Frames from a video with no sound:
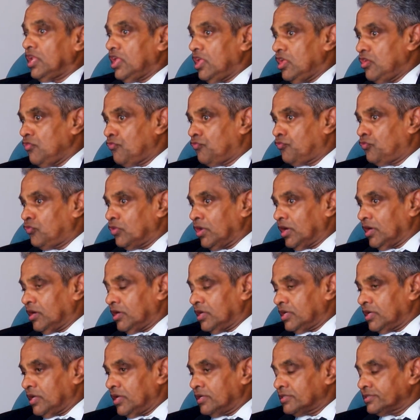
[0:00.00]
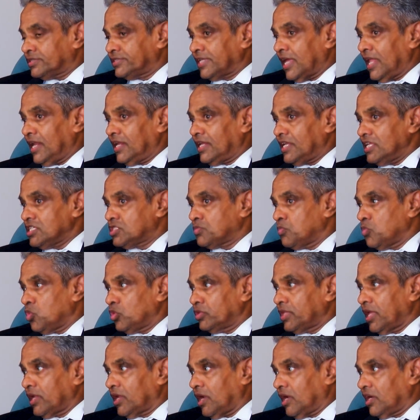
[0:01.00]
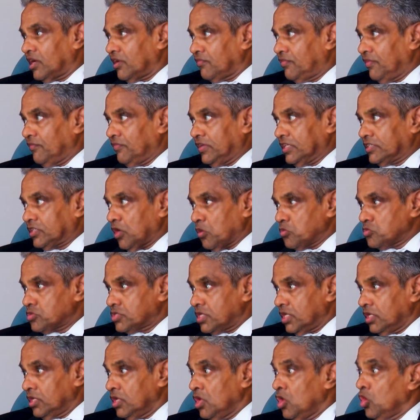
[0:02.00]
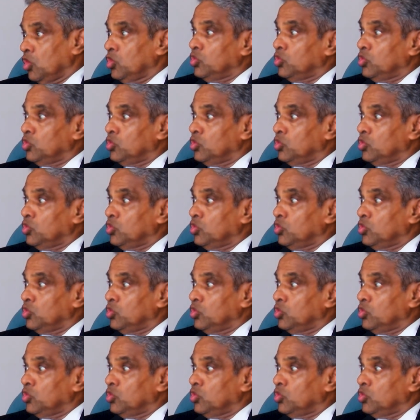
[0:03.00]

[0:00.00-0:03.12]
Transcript: If your salary is more than 150,000,